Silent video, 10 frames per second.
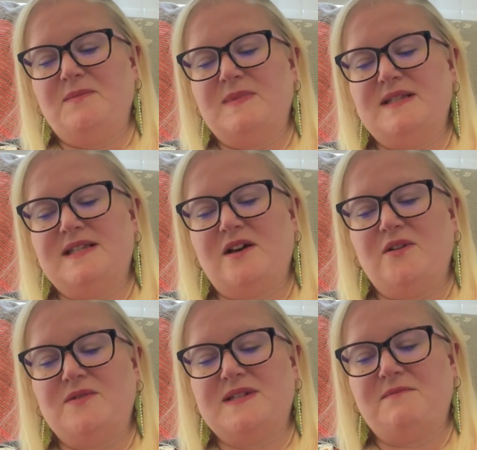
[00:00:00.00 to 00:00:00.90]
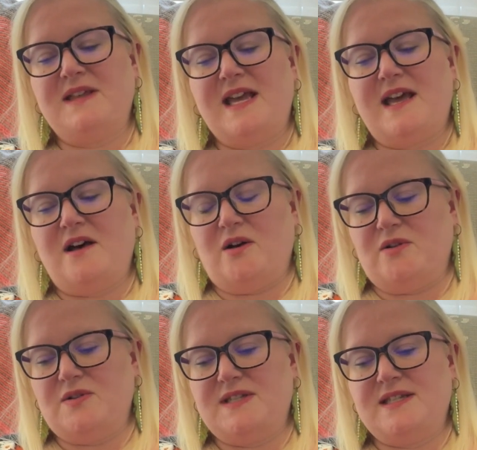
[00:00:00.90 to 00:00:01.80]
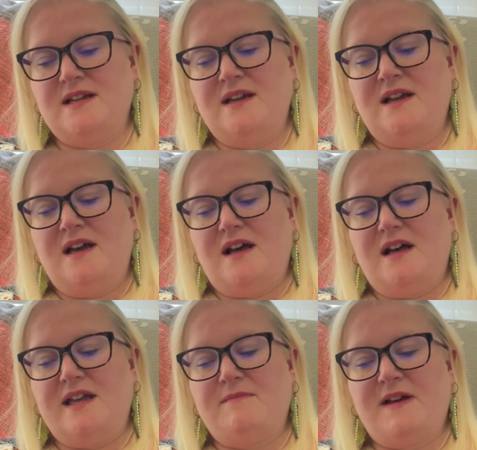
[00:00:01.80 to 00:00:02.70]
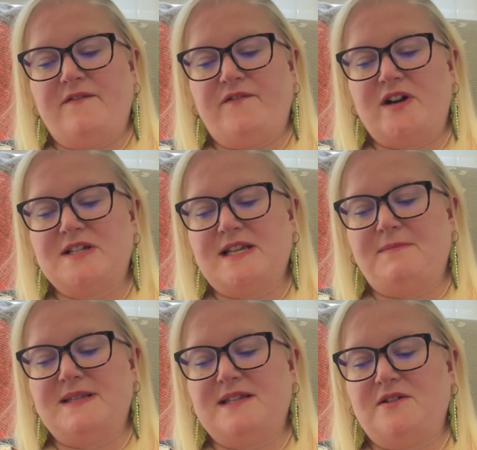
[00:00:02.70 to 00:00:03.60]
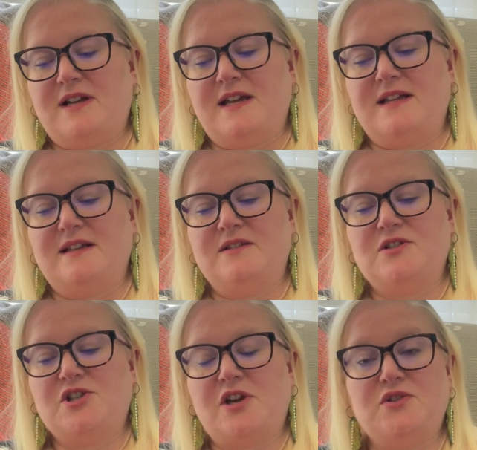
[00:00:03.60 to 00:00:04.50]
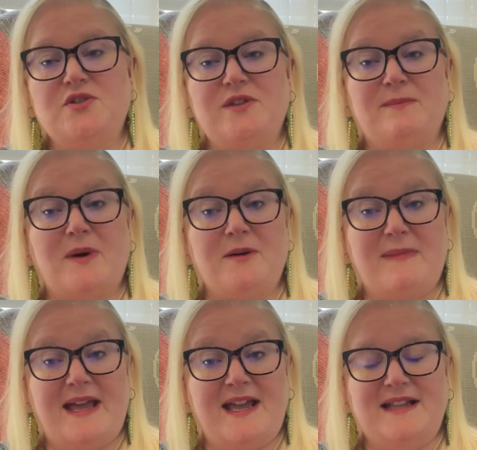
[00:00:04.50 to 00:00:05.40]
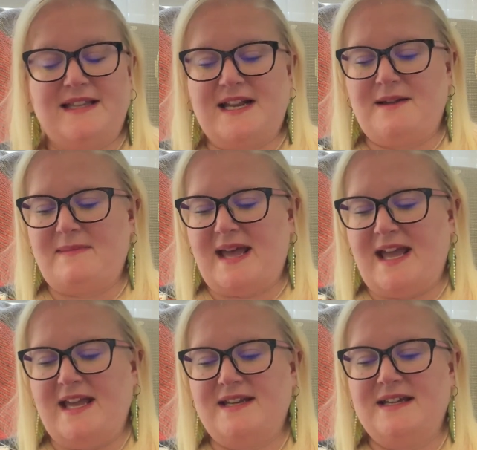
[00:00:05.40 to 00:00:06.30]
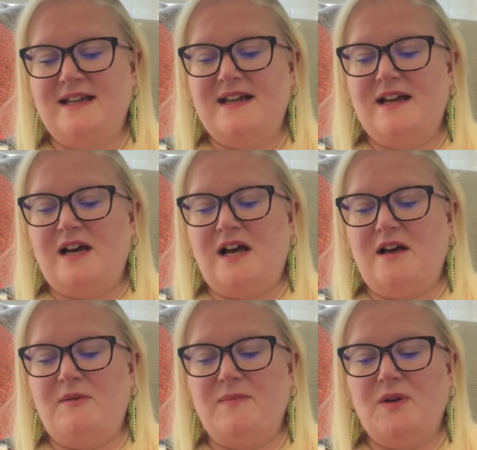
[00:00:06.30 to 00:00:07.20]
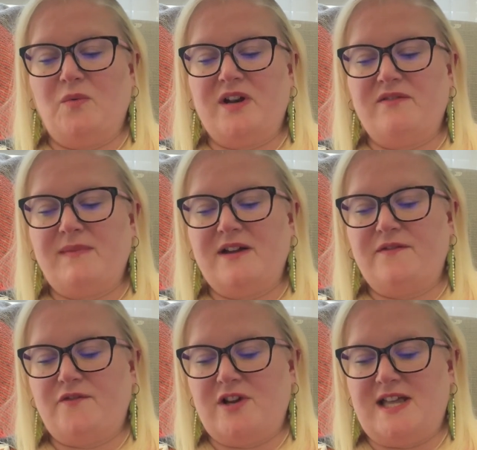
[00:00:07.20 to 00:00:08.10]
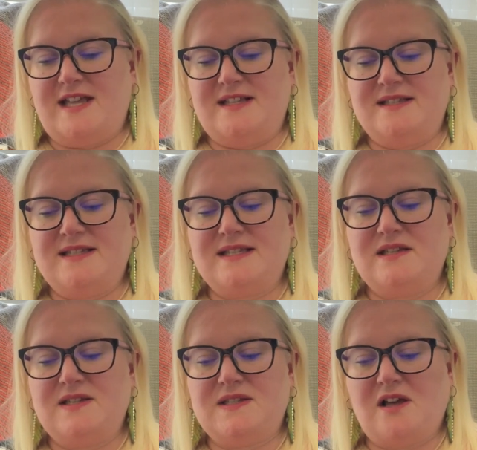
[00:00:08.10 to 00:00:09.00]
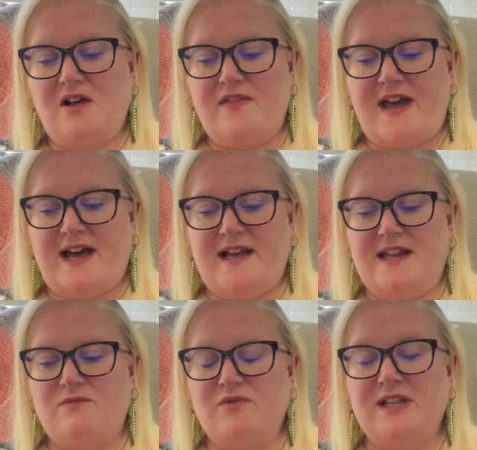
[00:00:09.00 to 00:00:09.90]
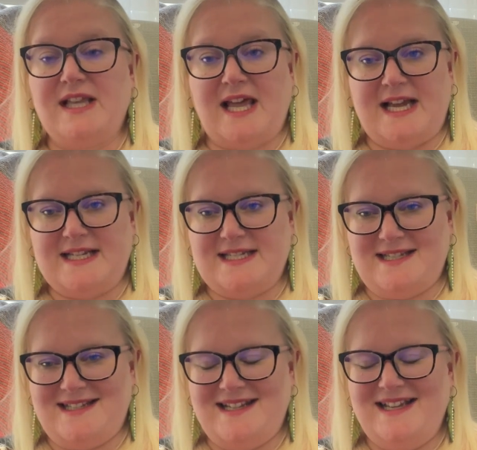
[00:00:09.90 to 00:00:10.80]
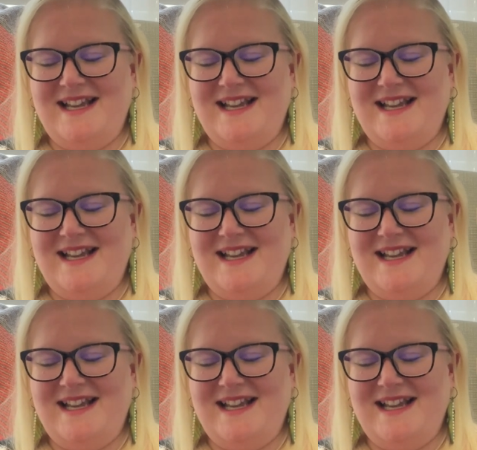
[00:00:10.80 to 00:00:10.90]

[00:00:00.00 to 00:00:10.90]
So something else, in my first episode, I showed you the mermaid that I made. One of my friends saw that and really liked it.